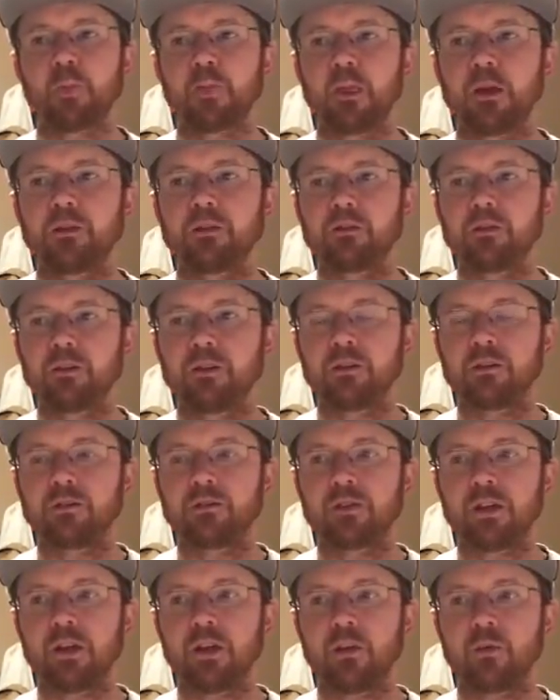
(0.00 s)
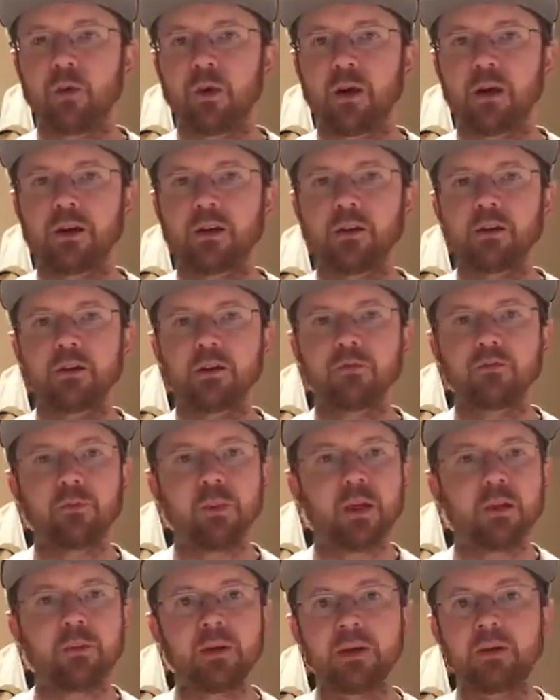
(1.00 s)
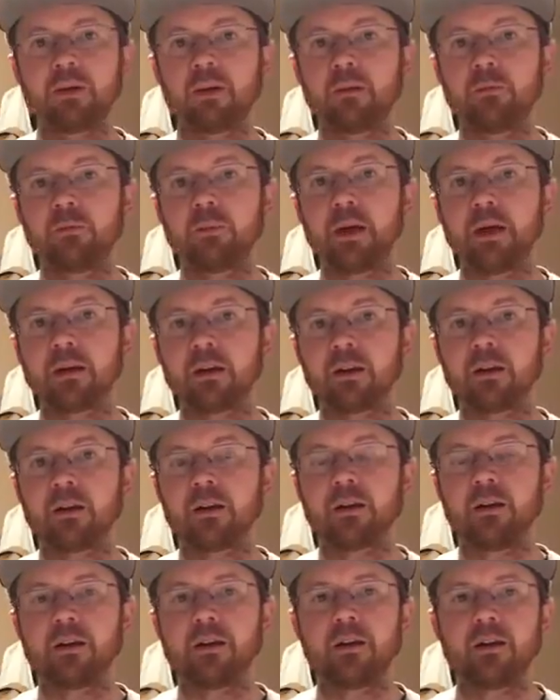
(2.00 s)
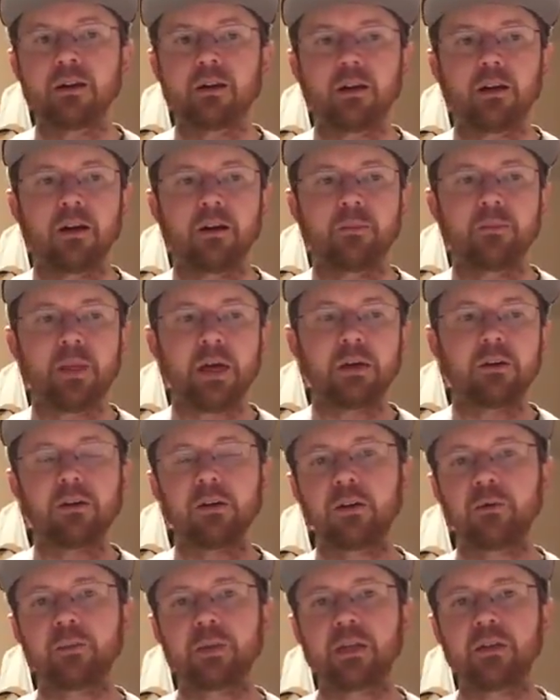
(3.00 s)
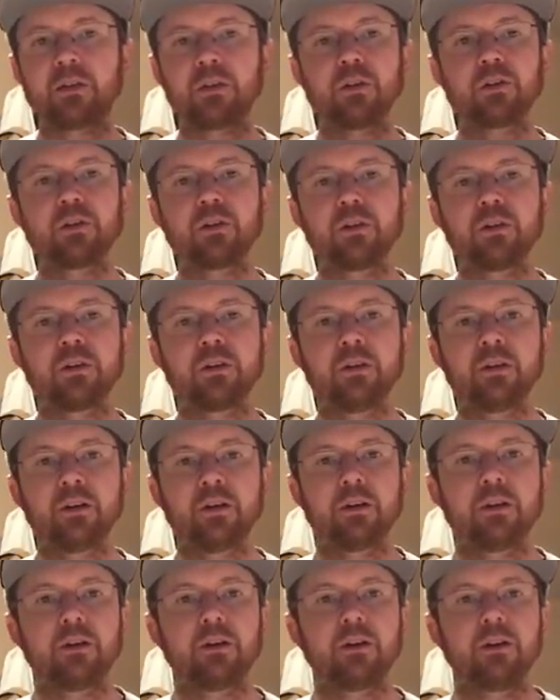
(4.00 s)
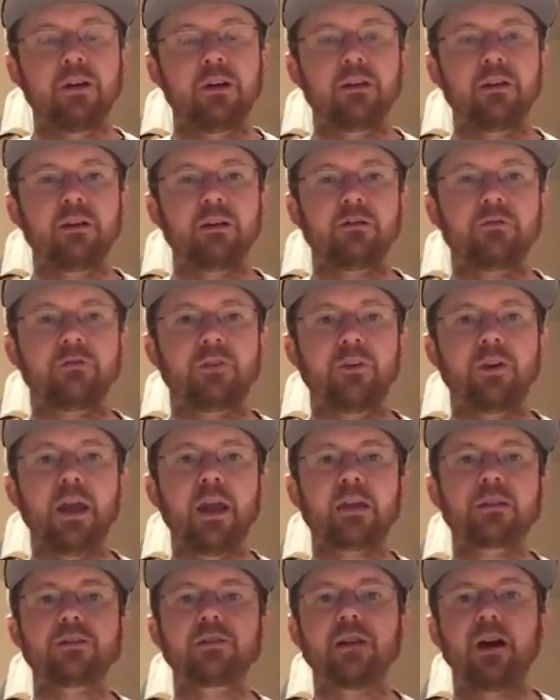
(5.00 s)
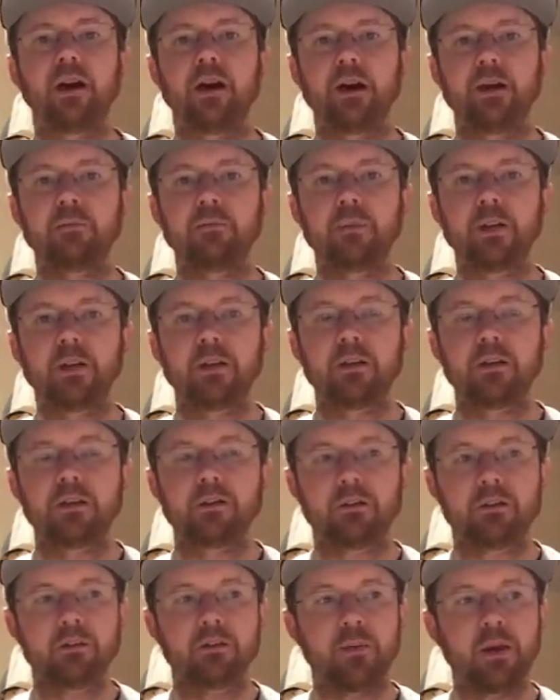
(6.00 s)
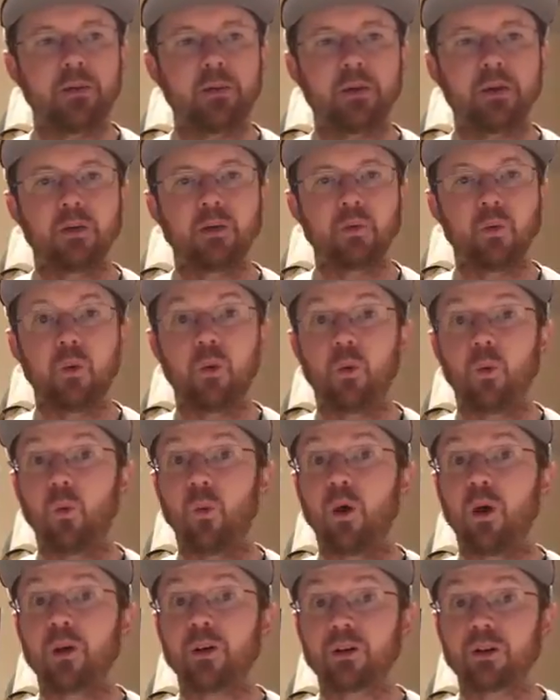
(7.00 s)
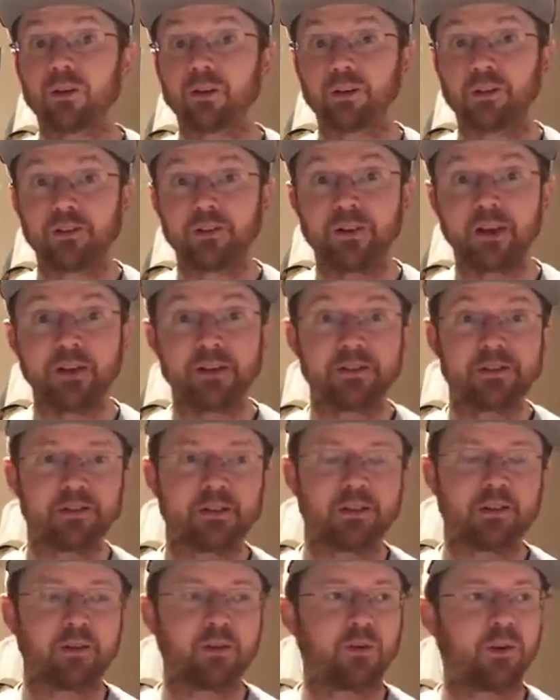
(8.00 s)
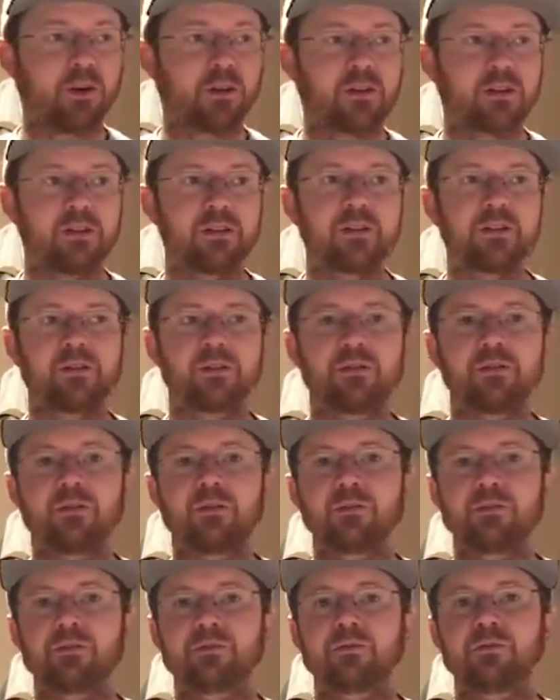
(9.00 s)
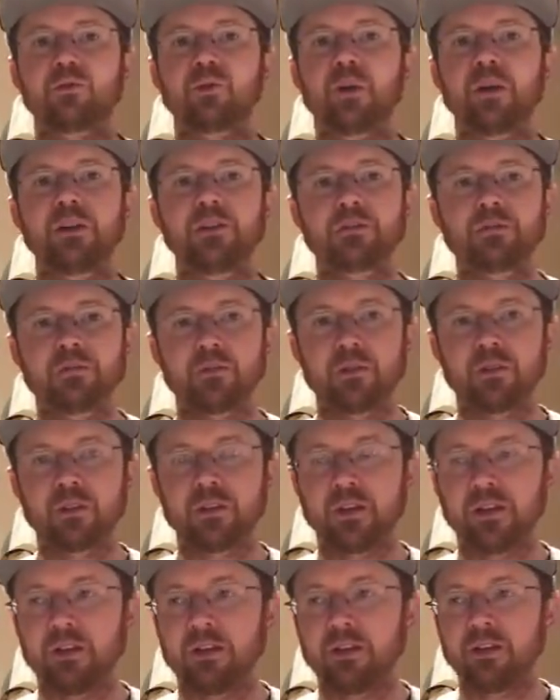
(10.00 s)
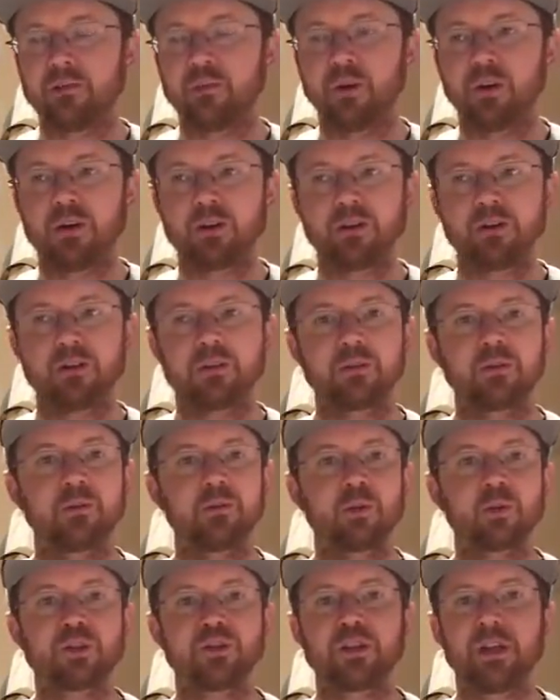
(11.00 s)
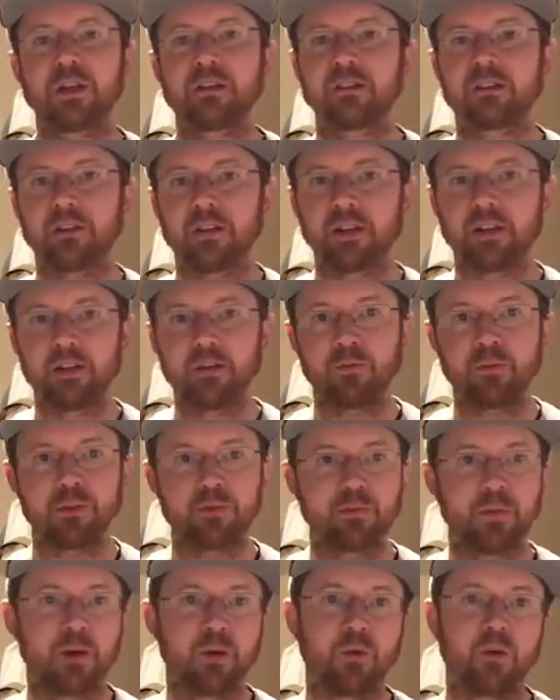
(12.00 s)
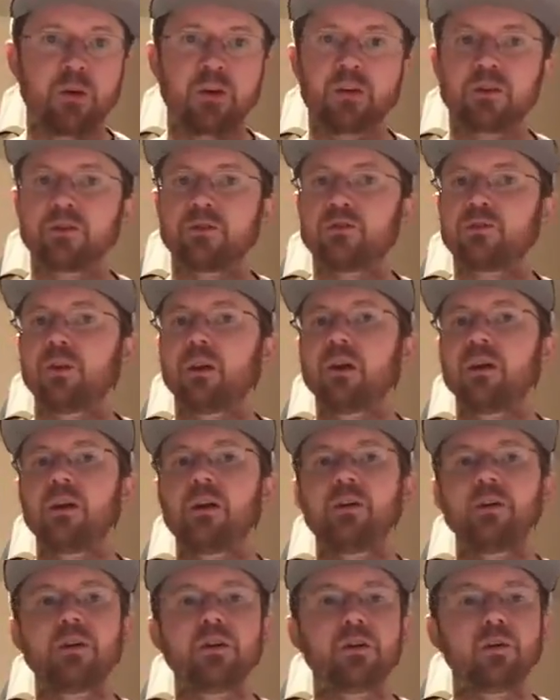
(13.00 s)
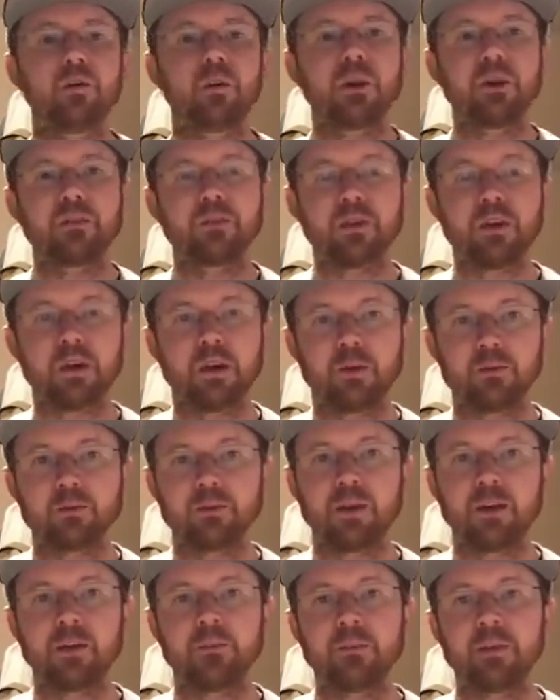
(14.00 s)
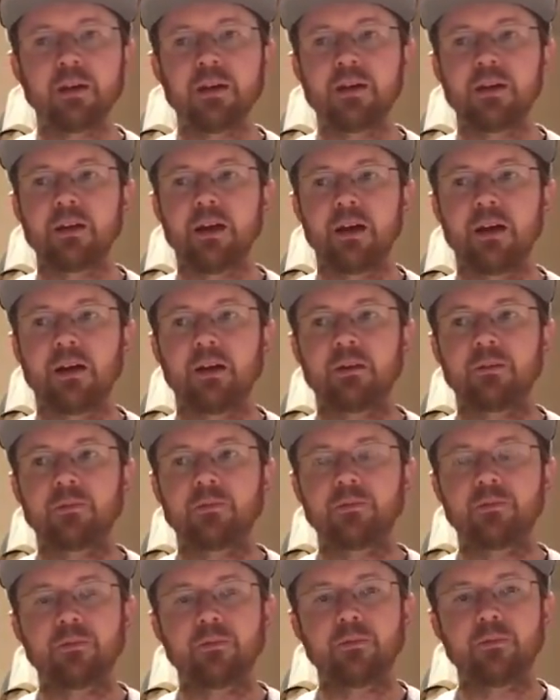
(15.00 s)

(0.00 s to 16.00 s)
and, and seeing where I could have maybe done better, Um, that'll help me learn uh, for next time to maybe walk a little nicer, walk a little gracefully, walk a little more gently with my words, you know, whatever comes up. Um,